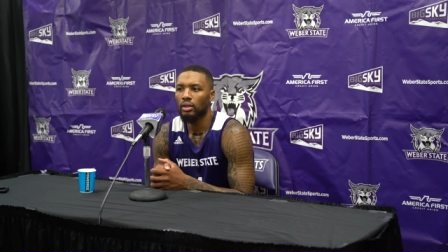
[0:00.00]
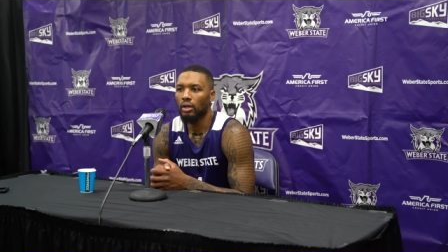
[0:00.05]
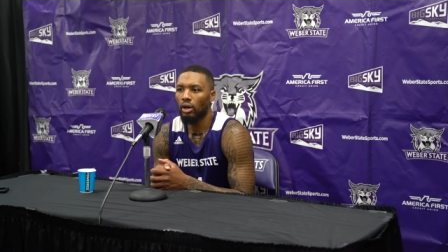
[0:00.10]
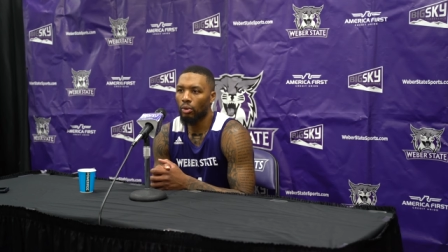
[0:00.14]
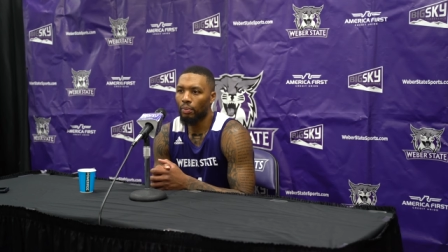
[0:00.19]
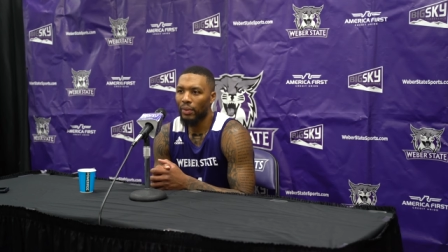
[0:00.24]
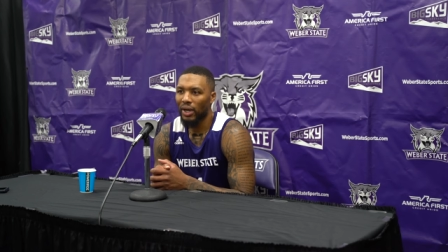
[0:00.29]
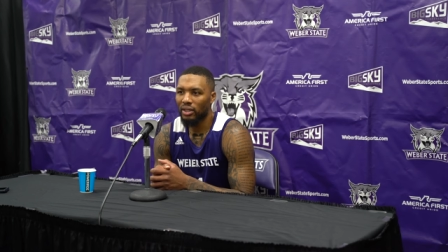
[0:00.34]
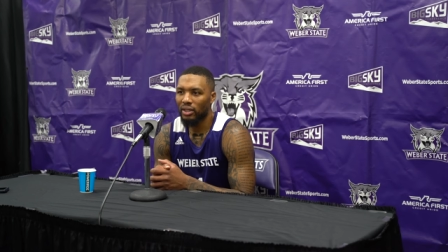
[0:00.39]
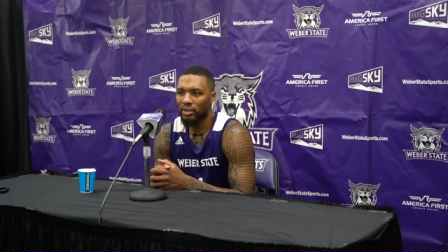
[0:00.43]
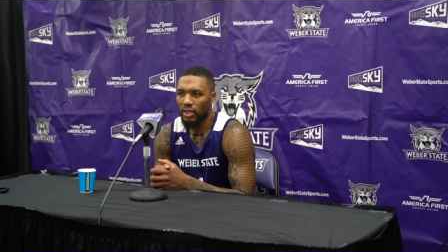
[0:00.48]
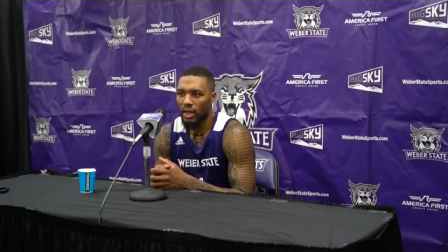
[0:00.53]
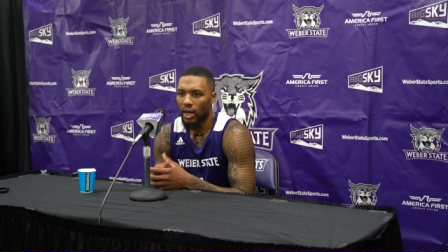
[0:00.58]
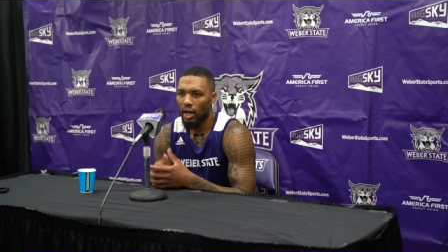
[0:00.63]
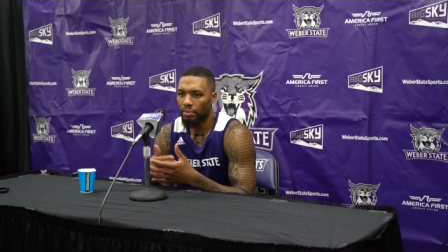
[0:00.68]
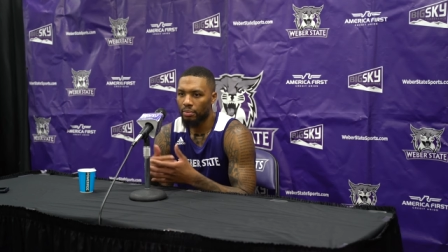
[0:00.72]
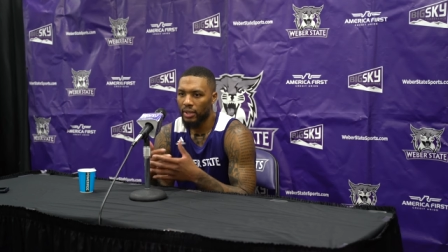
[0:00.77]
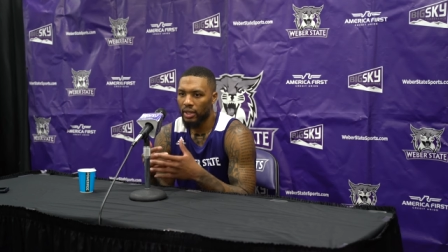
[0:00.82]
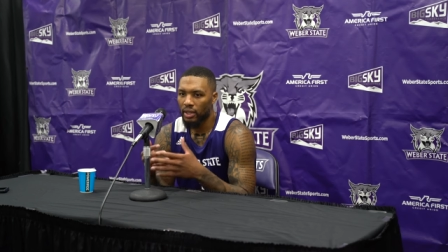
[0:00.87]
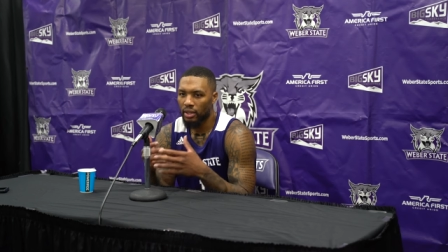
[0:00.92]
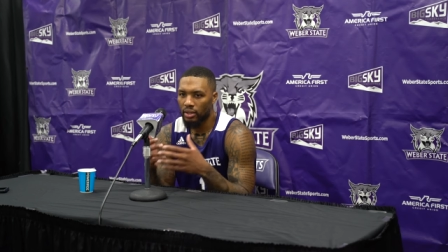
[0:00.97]
on my
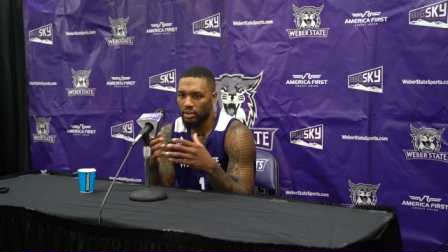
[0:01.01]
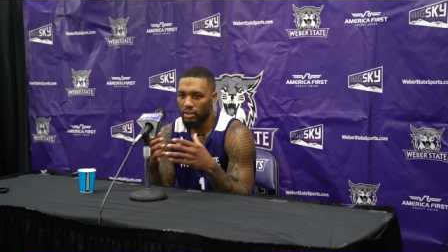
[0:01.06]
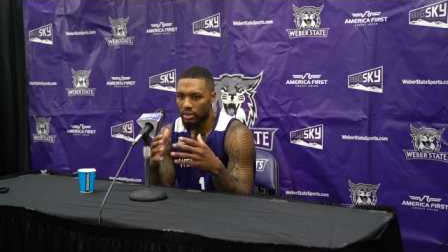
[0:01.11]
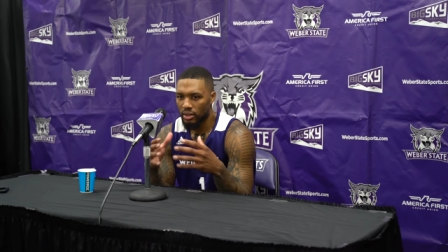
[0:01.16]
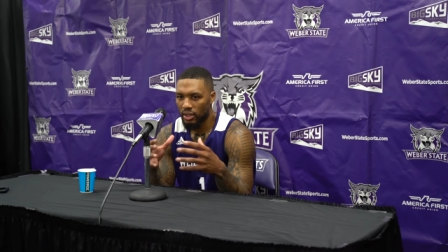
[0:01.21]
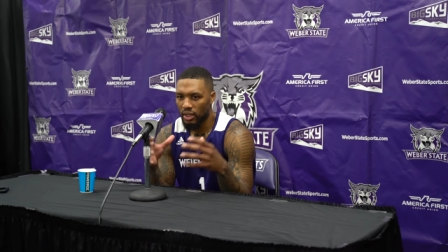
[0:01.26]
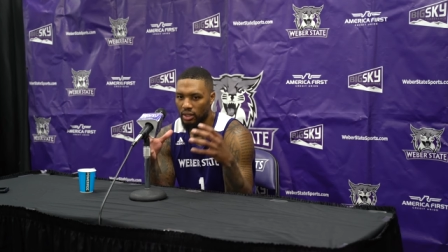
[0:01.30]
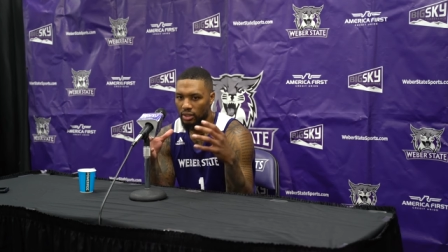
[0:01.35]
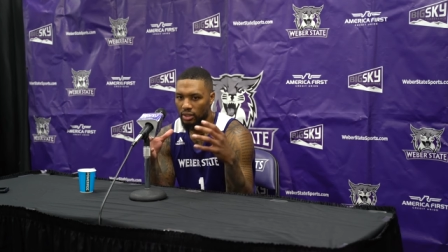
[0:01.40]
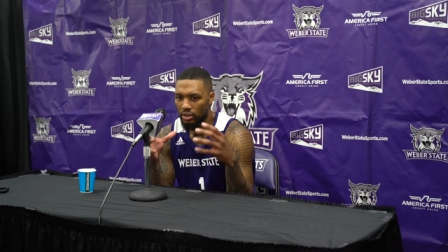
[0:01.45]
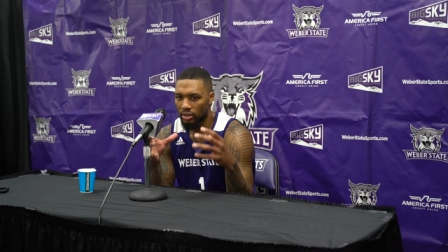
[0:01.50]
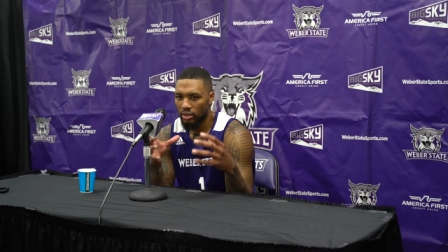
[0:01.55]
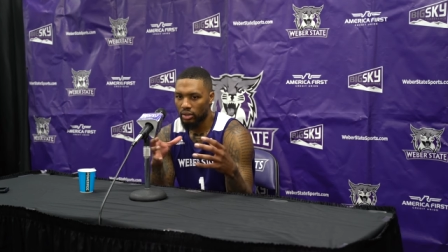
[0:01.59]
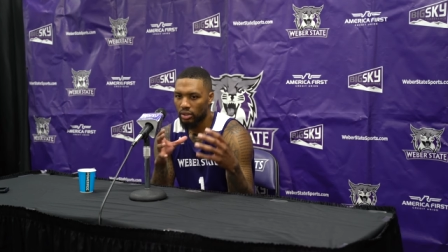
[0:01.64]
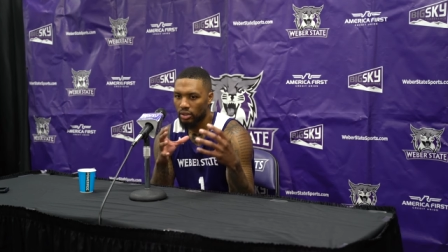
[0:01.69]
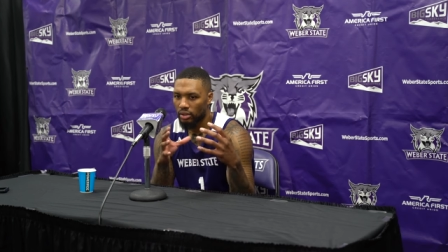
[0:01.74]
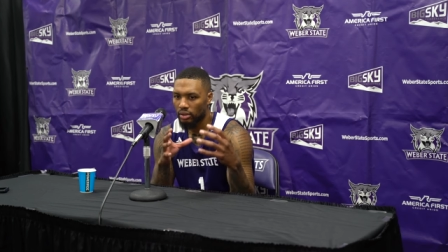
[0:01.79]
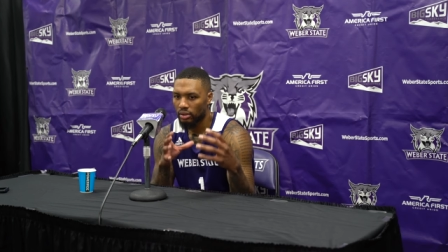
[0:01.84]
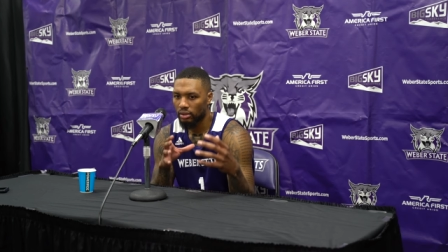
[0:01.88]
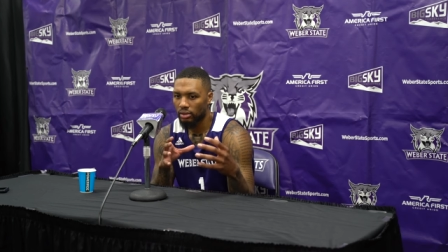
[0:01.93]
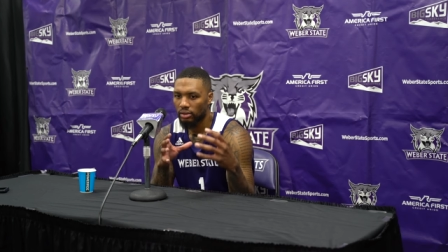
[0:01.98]
side because these are the,